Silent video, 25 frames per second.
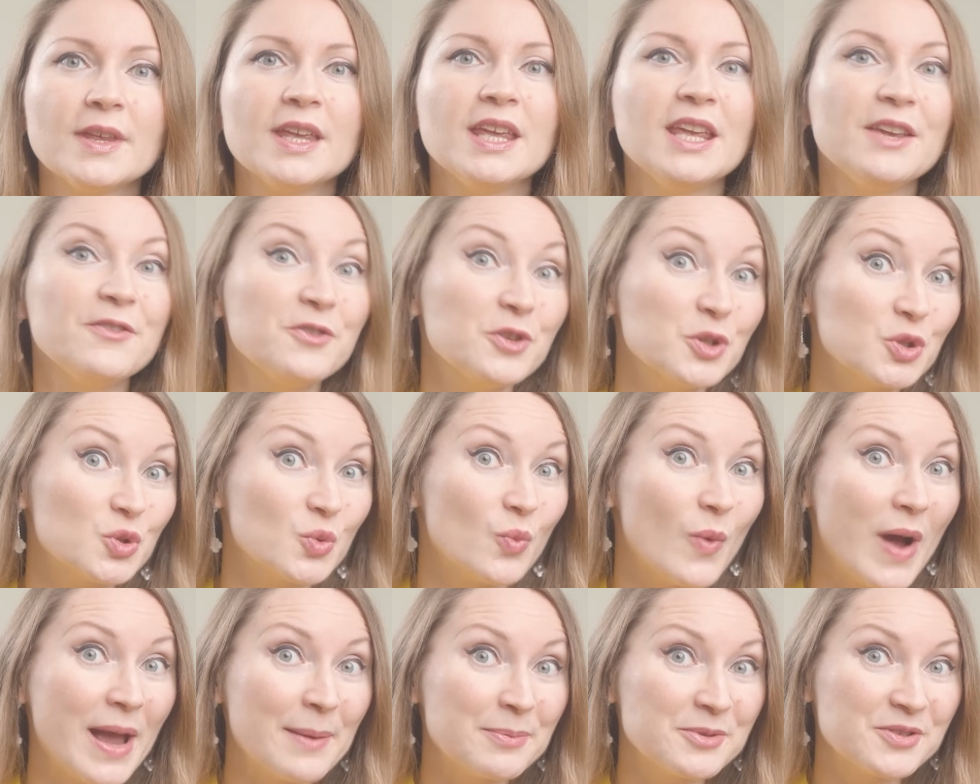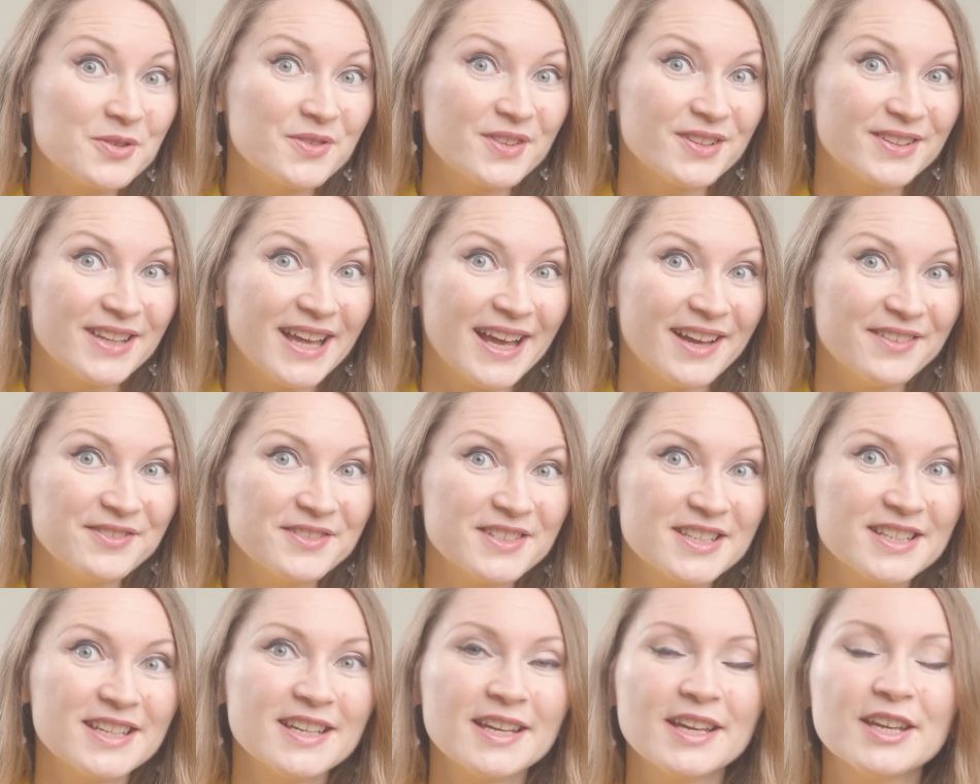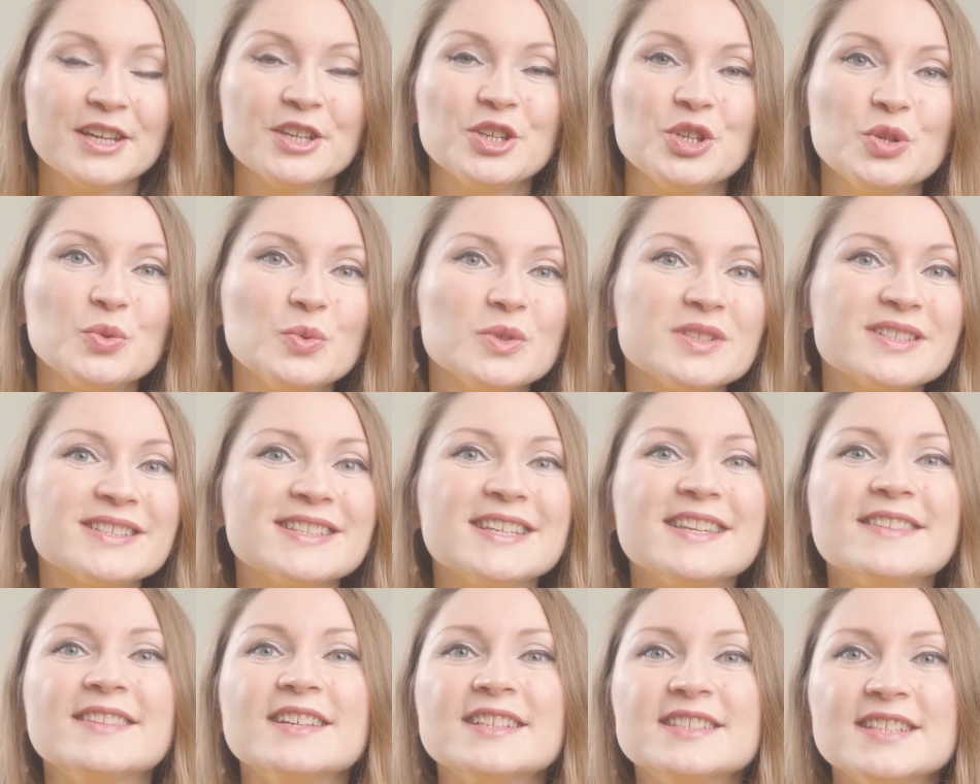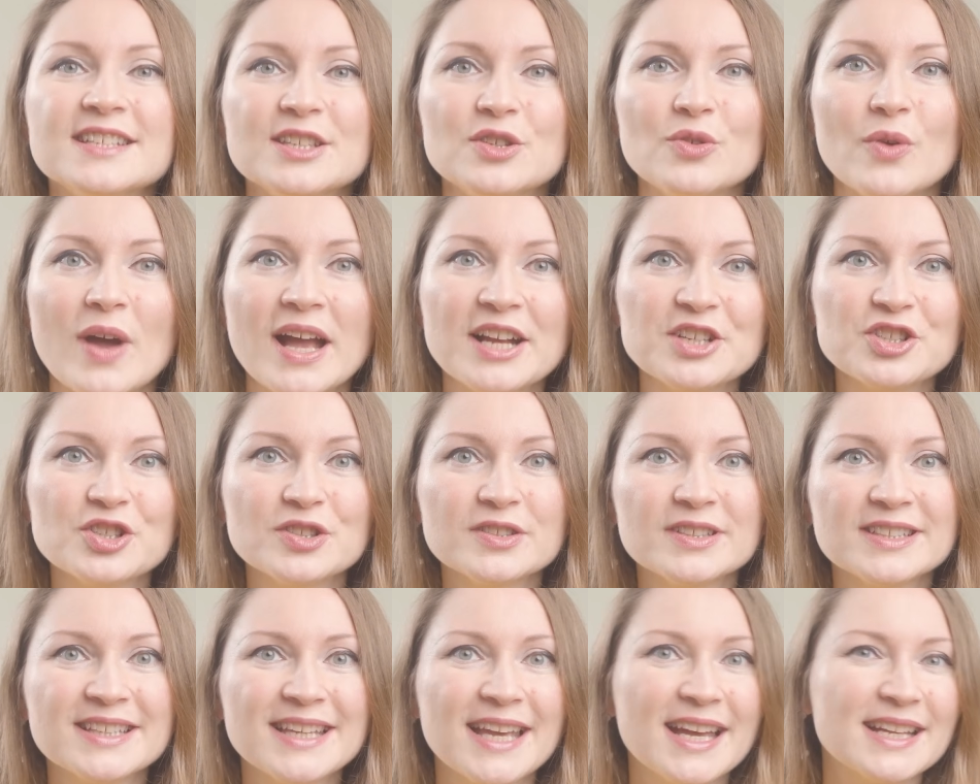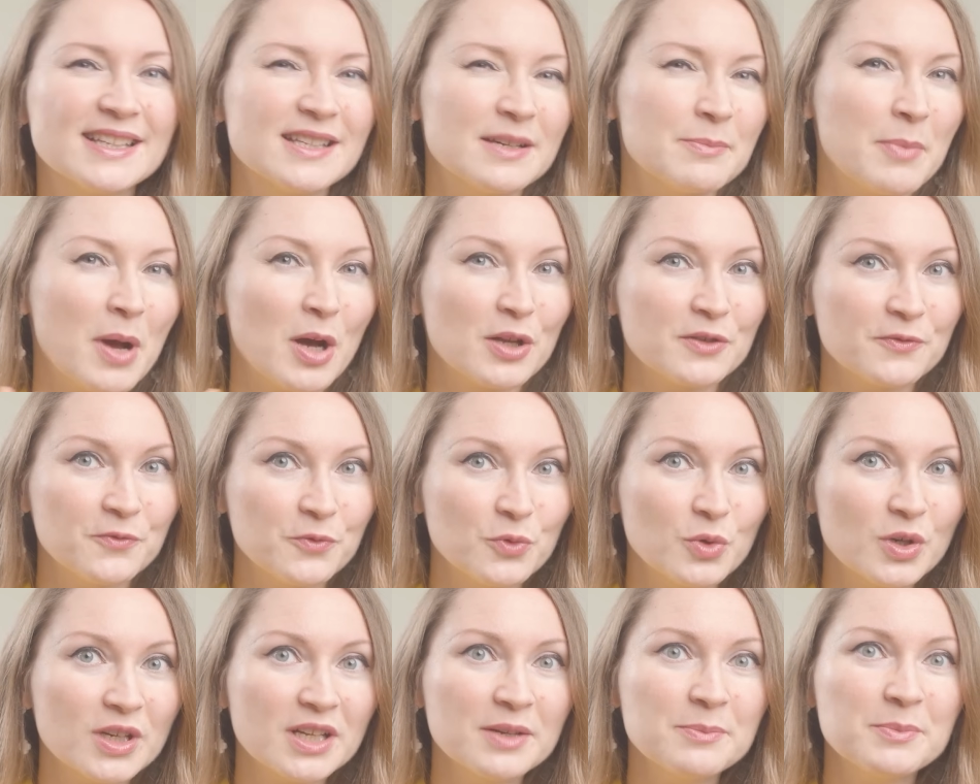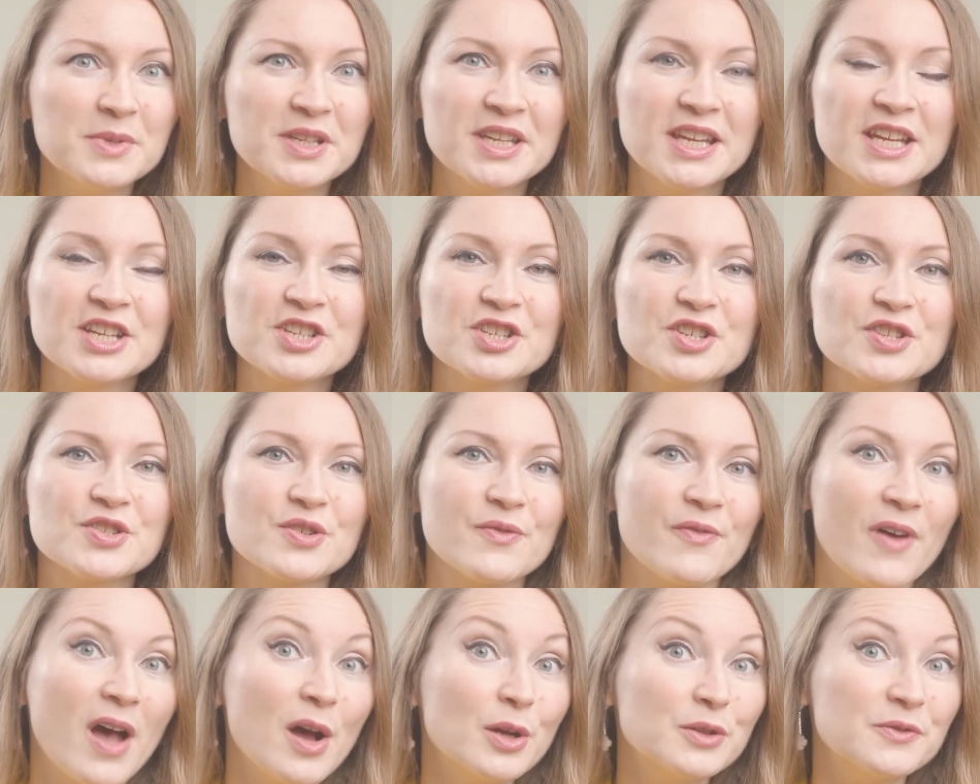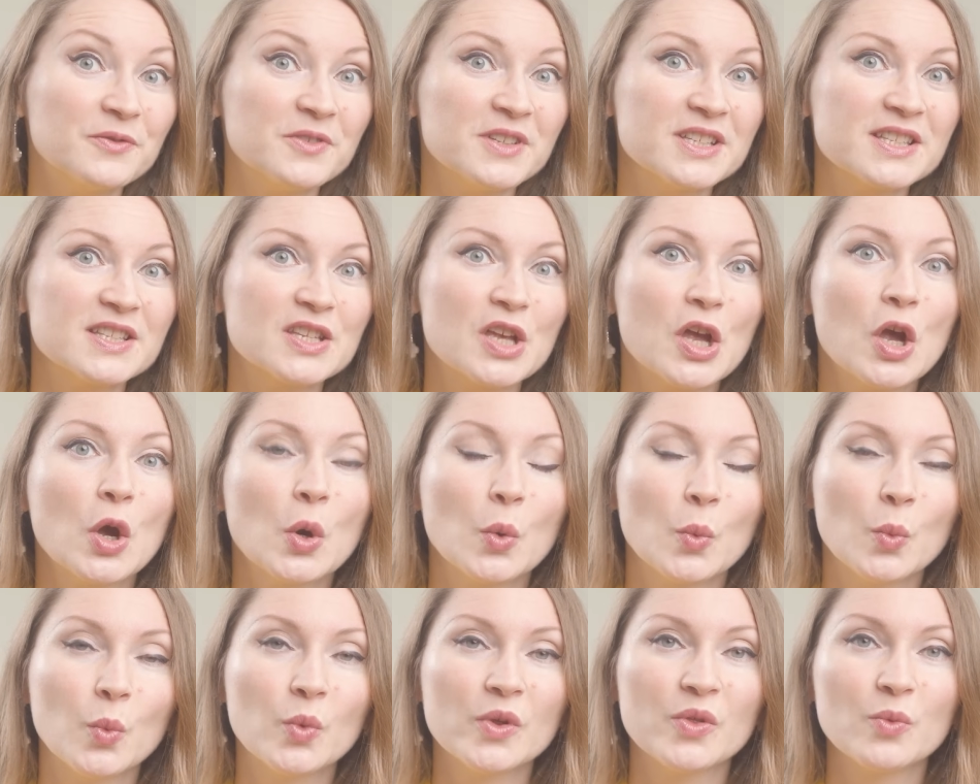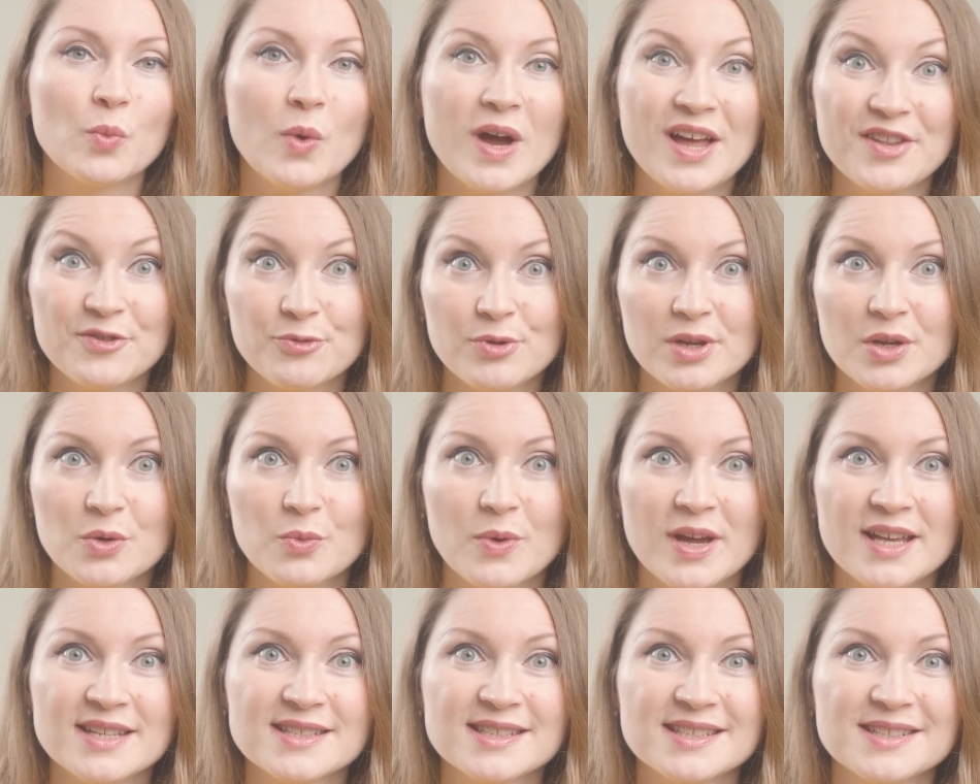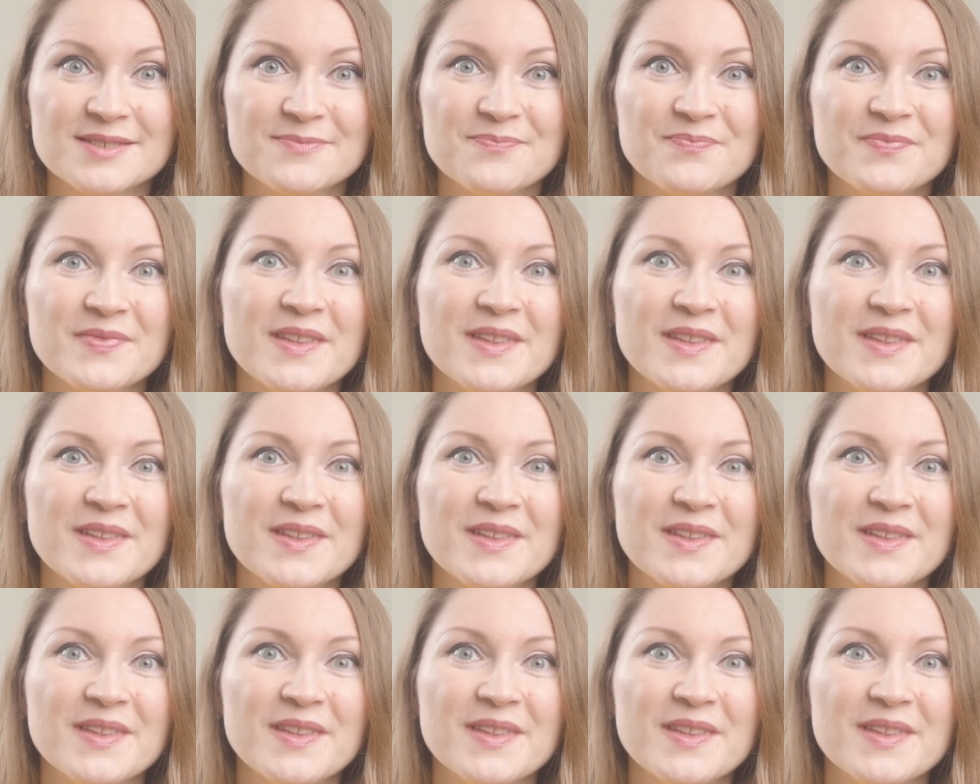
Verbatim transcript: If you swipe to the left, you will see that you actually get about four combinations of outfits with one request.